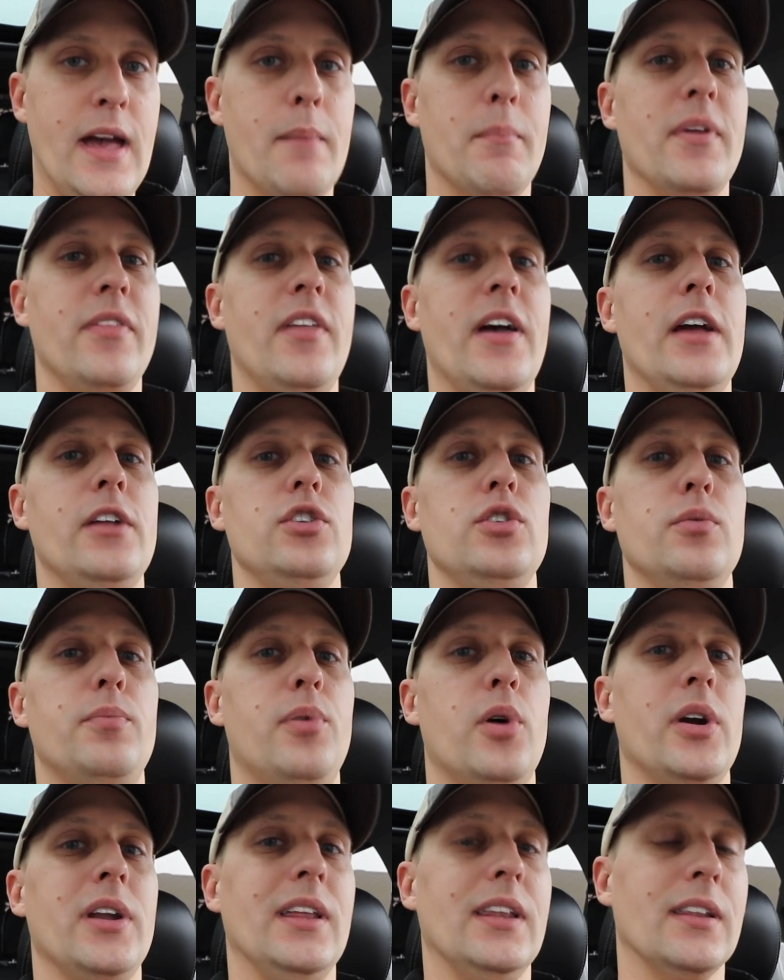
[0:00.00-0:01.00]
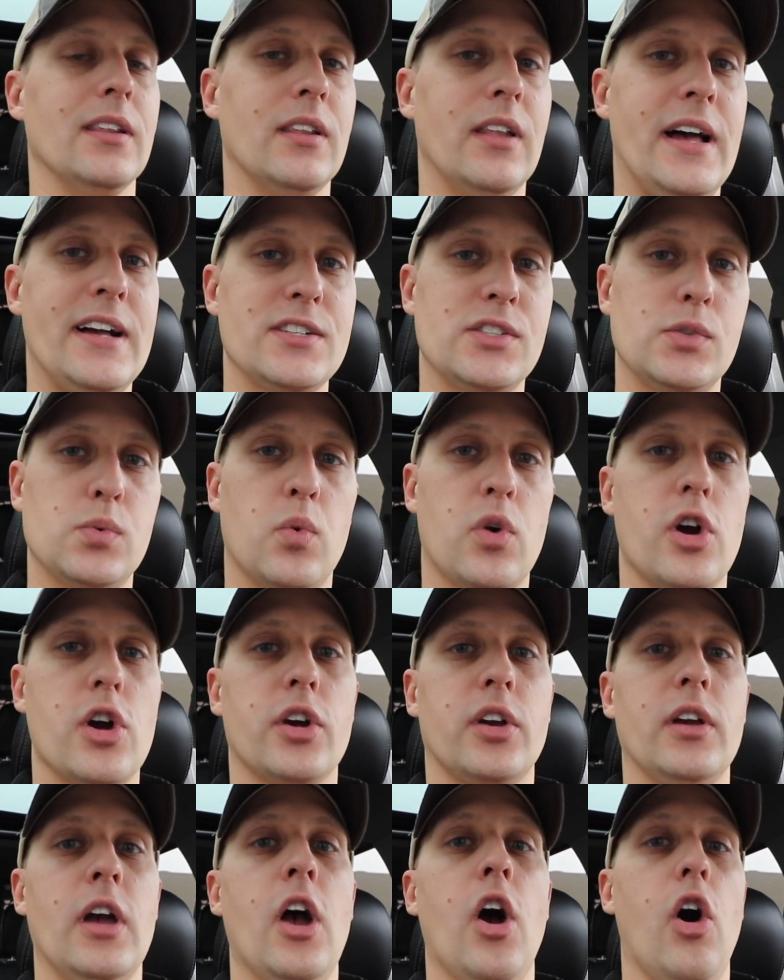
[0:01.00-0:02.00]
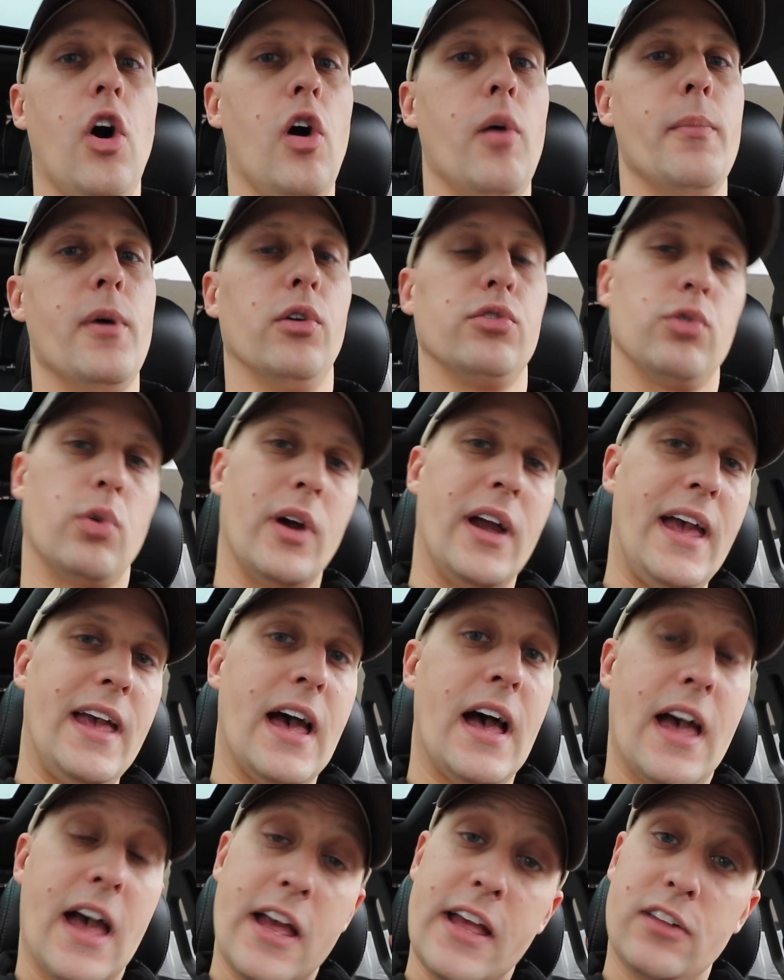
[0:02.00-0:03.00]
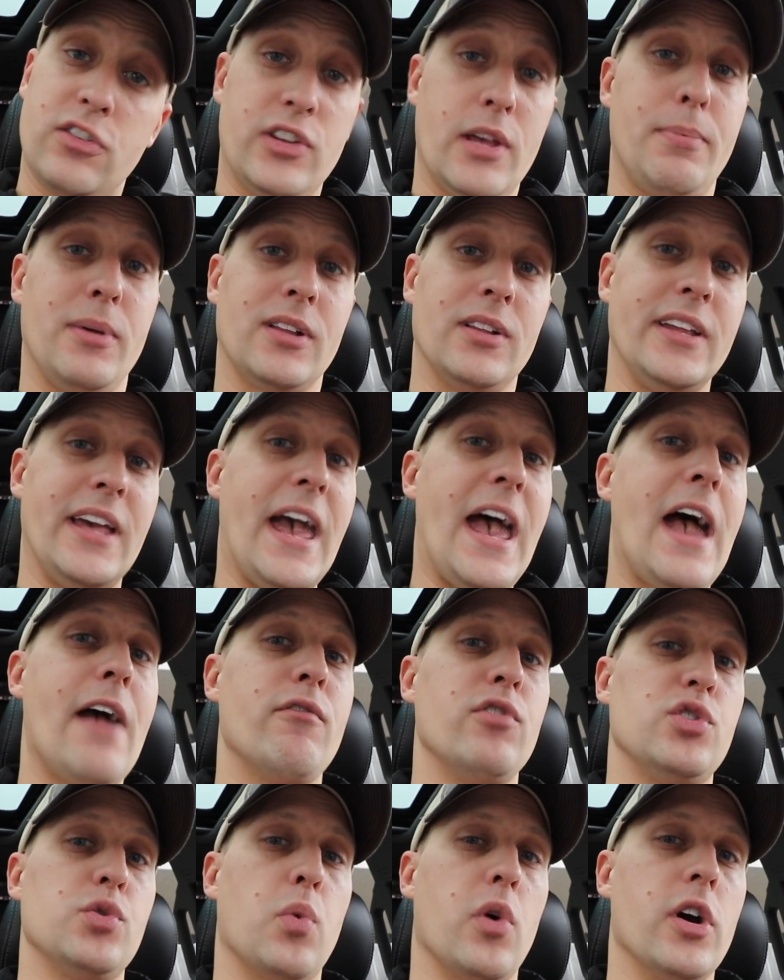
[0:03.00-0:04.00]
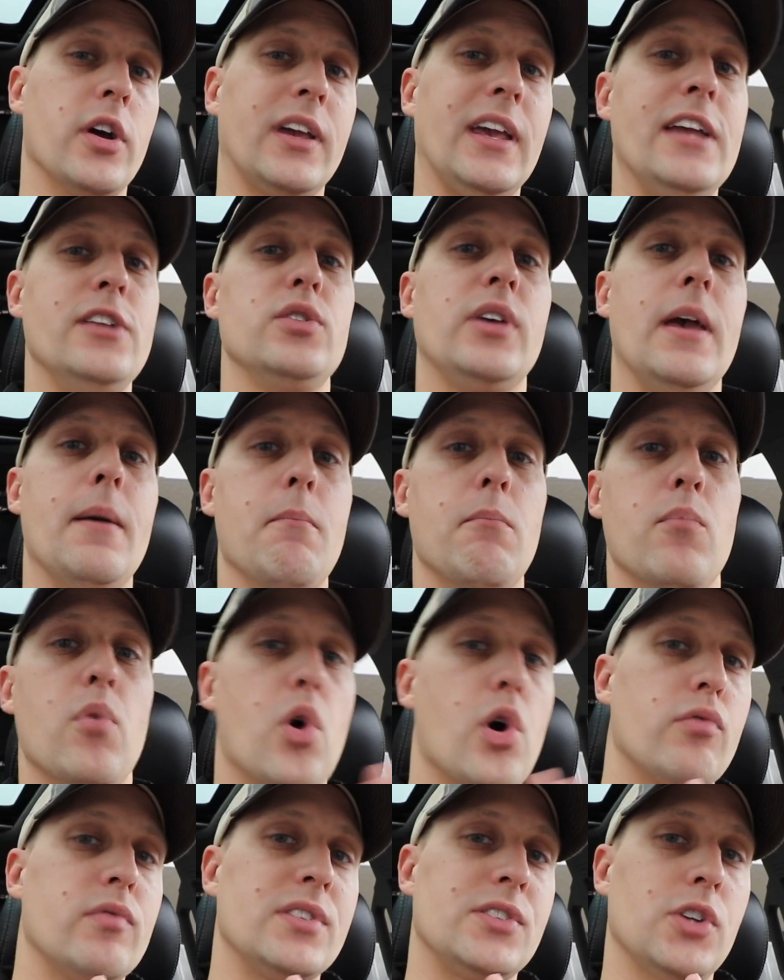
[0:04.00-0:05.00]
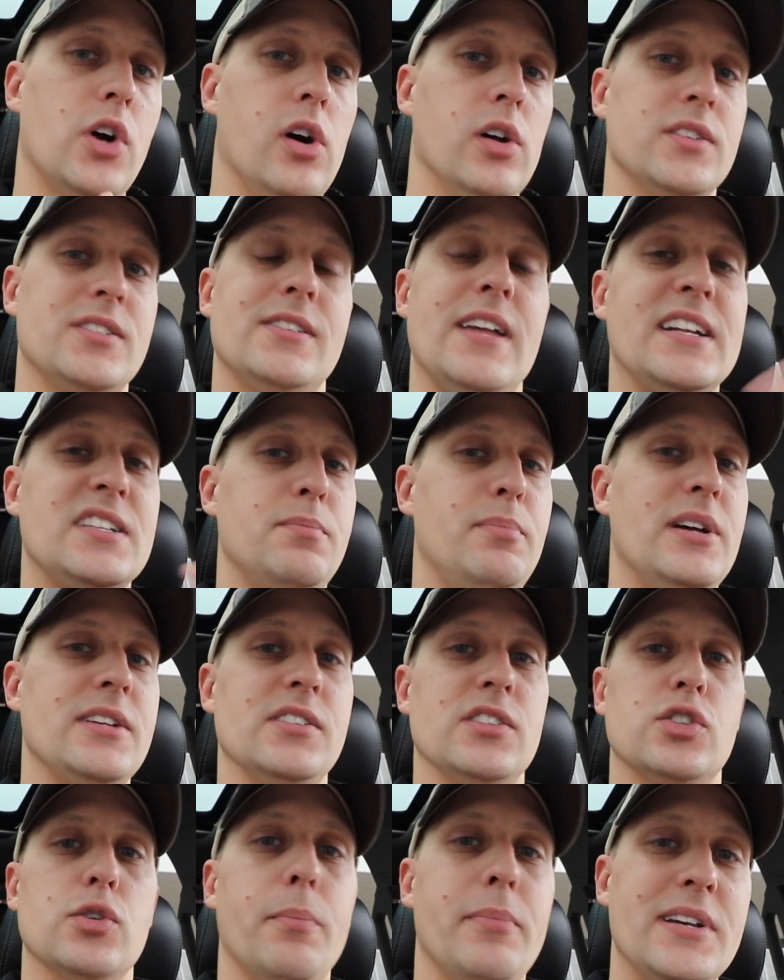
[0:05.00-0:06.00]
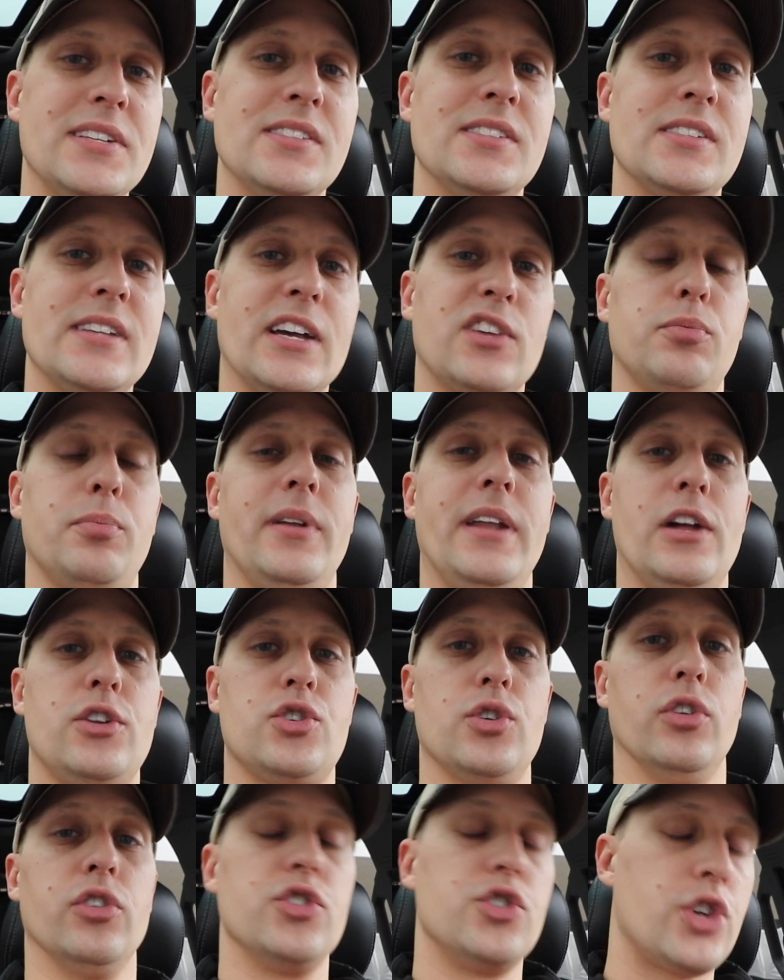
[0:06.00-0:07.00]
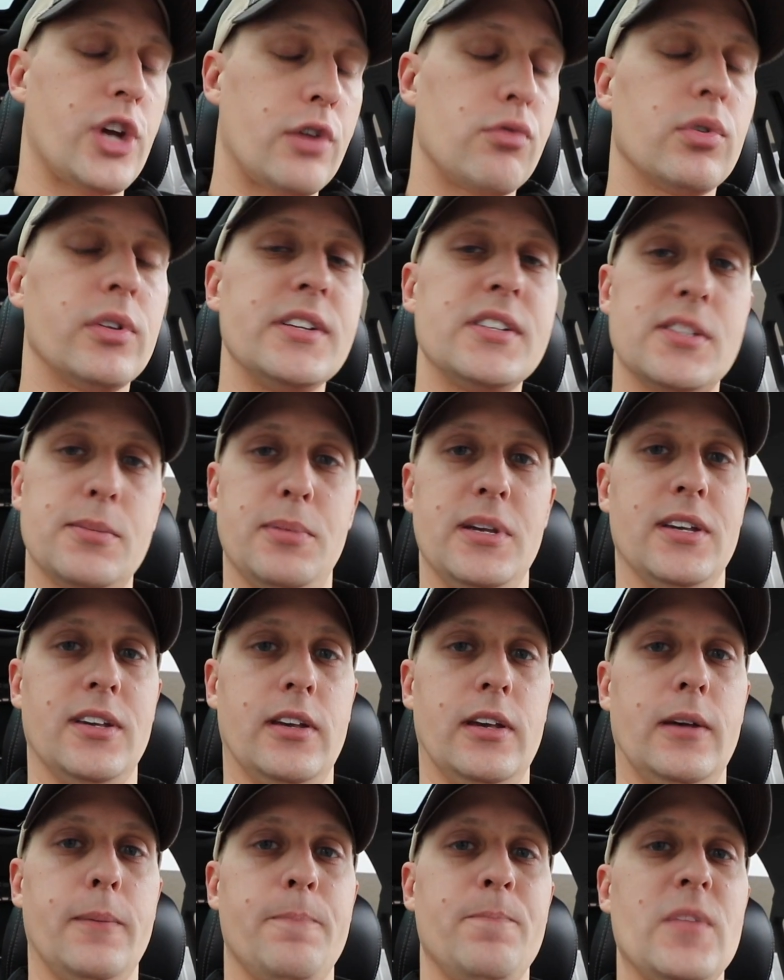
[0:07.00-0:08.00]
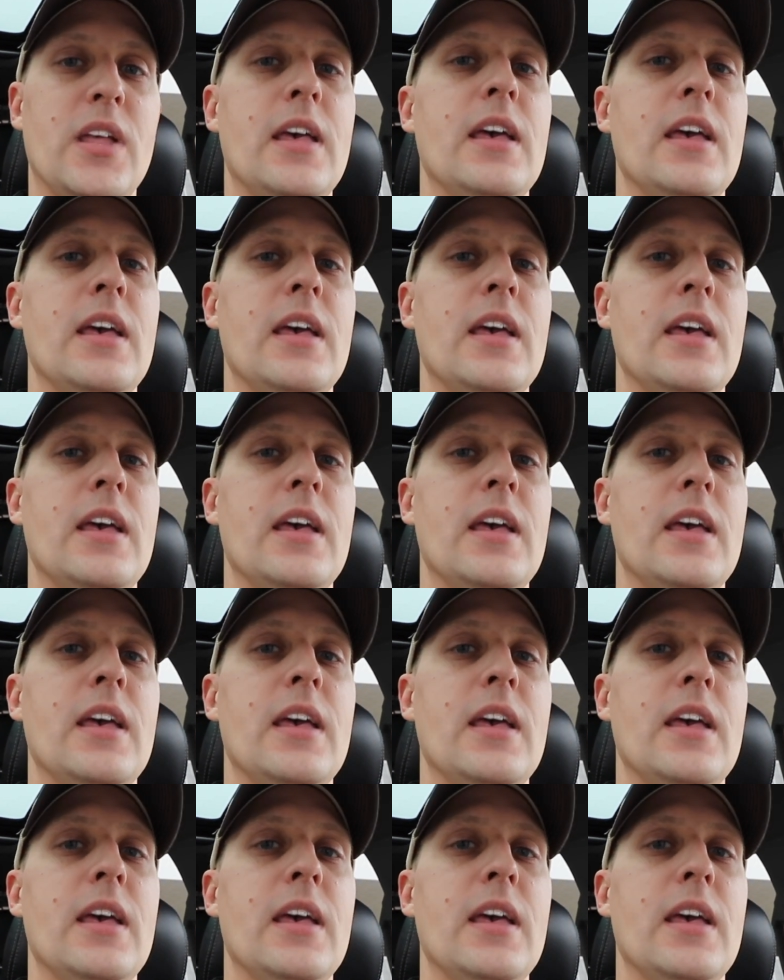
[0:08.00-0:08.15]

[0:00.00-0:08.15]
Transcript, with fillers: But then you put in less work almost, or uh, typically average work, and you get more results. That's business. So business is exponential, generally speaking.